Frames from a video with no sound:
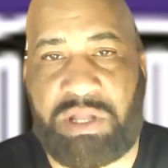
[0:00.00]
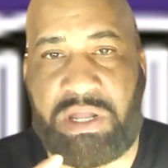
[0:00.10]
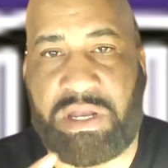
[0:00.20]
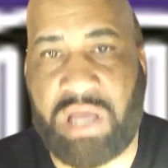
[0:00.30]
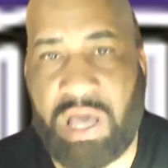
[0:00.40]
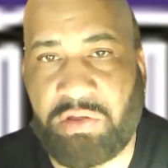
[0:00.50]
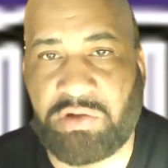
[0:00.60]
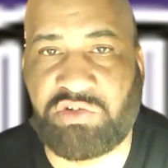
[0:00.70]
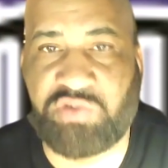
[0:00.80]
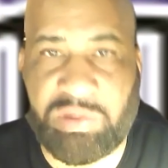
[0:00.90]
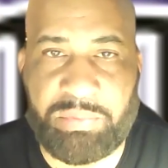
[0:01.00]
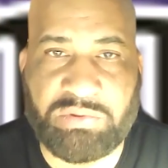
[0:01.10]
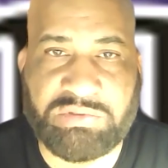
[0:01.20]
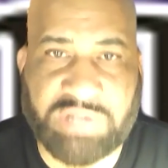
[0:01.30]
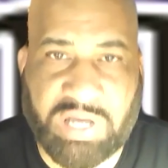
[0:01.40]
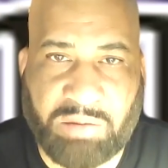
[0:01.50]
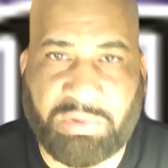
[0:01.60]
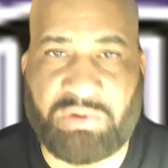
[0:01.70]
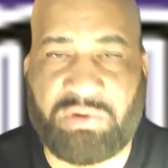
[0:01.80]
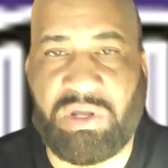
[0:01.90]
another
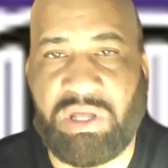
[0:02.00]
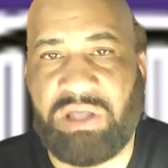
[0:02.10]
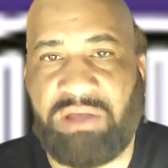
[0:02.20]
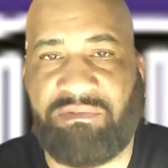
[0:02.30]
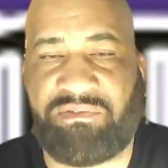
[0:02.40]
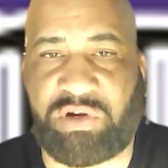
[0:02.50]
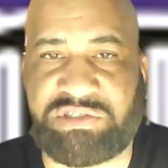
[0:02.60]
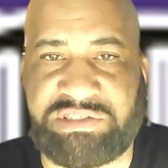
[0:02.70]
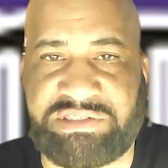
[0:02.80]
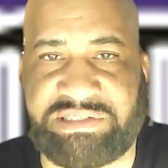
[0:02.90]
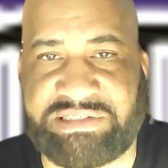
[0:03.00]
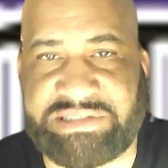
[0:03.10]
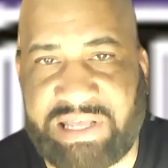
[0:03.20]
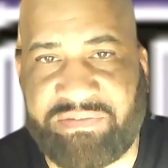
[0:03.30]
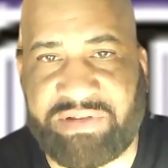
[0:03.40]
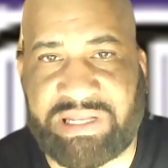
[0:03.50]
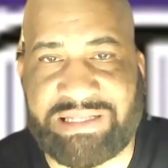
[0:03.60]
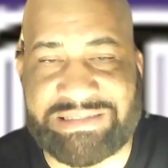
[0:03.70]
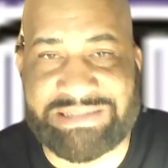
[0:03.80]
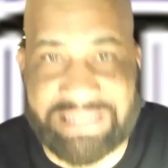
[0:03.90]
triple-double versus the
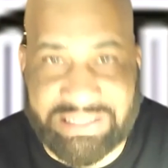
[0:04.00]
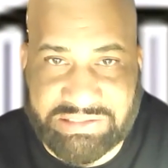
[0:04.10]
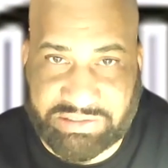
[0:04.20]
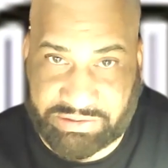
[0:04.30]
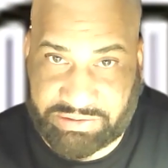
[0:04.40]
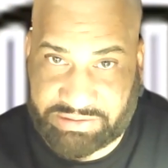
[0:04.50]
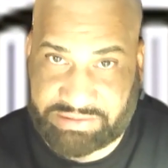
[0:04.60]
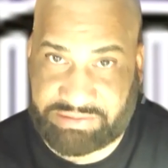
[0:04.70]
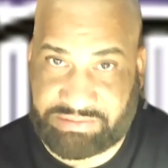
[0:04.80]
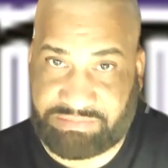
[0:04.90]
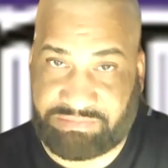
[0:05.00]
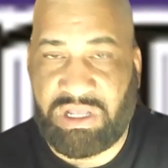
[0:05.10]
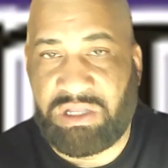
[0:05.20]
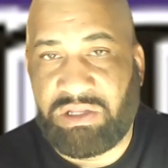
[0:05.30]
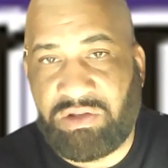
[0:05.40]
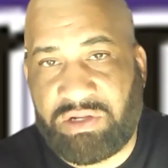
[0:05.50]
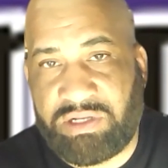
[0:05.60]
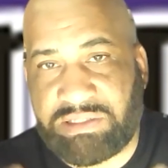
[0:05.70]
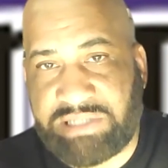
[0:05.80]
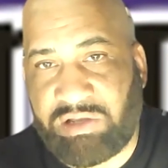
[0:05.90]
76ers? You're going
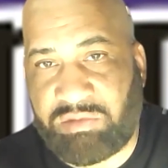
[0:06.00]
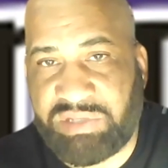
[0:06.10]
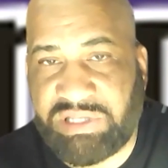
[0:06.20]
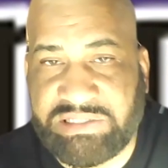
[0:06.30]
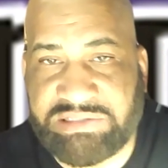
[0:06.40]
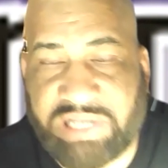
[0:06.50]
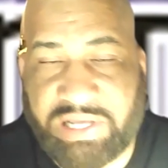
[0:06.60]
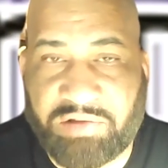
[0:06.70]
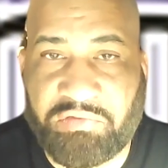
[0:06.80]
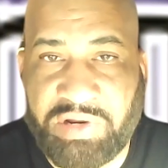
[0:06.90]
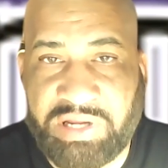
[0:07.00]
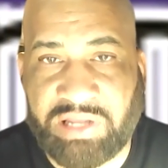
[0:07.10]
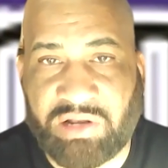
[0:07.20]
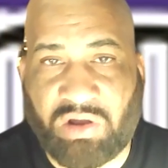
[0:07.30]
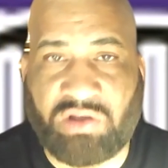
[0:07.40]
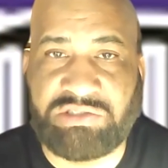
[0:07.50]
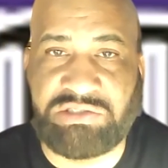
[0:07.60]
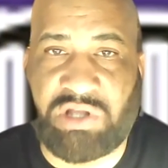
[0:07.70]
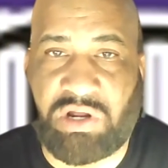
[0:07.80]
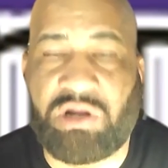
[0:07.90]
to tell me he's not a freaking
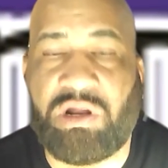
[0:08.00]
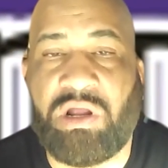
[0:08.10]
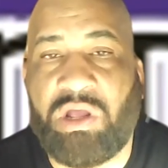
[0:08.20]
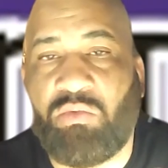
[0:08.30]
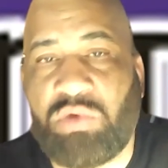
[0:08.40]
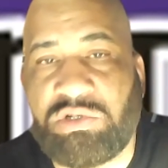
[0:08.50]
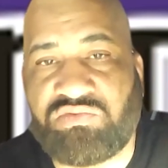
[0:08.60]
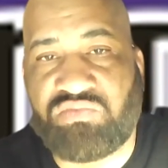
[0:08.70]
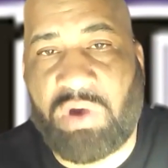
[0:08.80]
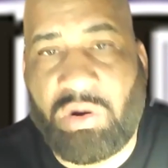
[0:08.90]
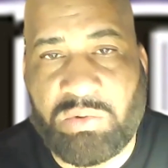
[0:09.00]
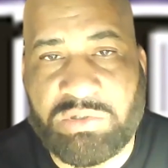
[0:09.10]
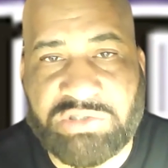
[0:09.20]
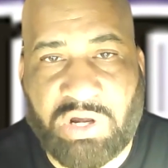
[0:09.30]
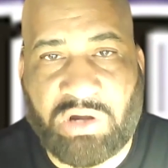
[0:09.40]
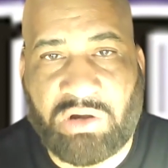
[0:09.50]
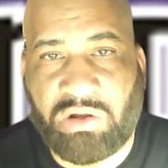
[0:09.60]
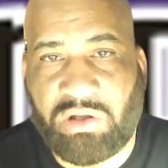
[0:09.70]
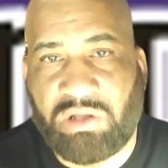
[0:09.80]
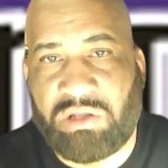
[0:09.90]
all-star? What's wrong with y'all?
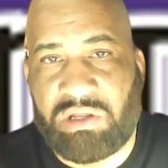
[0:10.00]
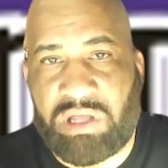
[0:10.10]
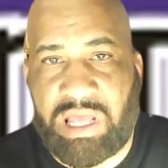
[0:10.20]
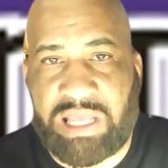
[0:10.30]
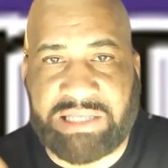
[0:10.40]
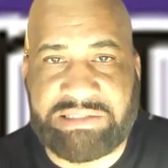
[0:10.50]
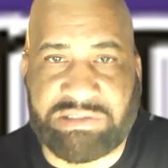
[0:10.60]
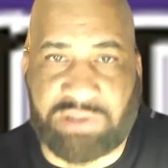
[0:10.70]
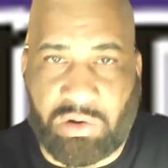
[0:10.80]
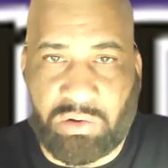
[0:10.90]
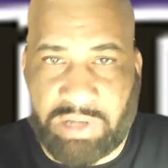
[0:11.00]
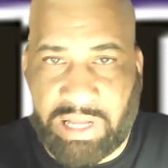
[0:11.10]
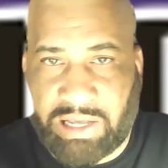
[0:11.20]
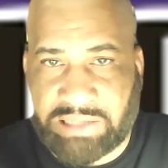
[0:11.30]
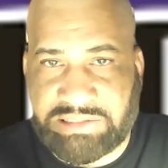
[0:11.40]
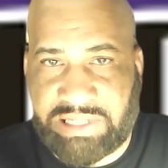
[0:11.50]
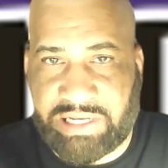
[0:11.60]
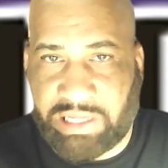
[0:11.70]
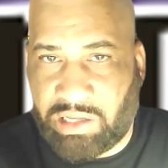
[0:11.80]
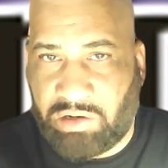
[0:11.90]
I guess it's old now. I should let
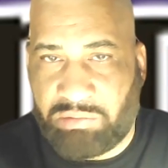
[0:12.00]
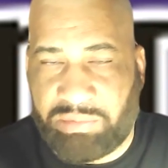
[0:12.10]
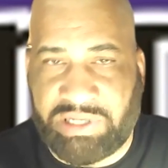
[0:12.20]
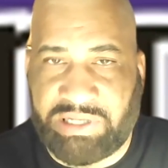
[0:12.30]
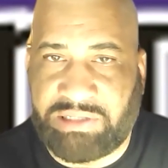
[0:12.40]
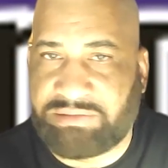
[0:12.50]
it go, but